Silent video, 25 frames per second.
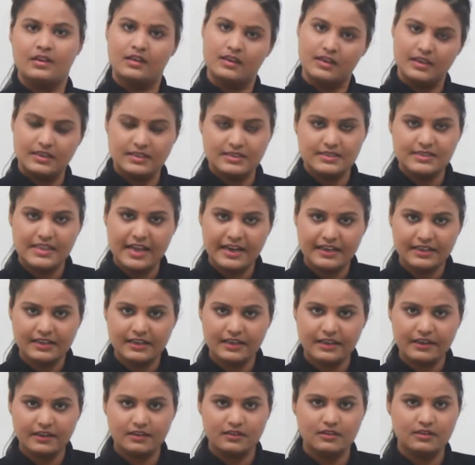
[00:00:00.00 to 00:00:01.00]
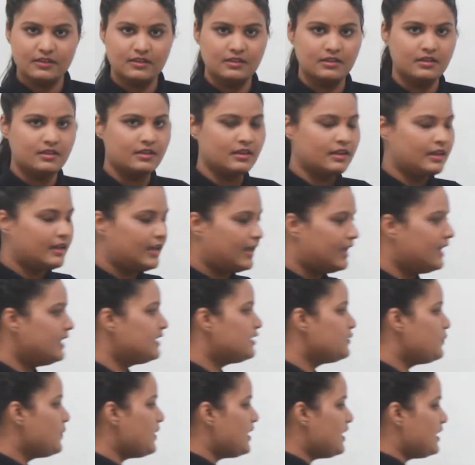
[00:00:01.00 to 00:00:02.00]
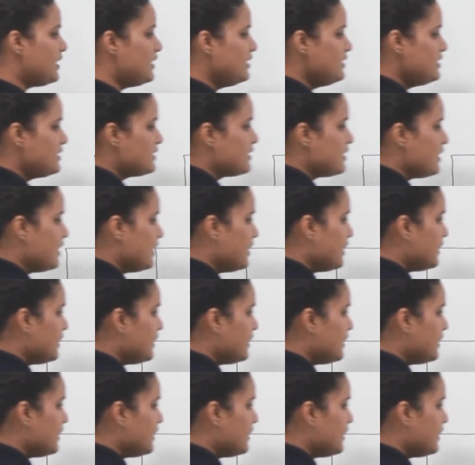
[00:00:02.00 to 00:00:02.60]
Is that clear? It means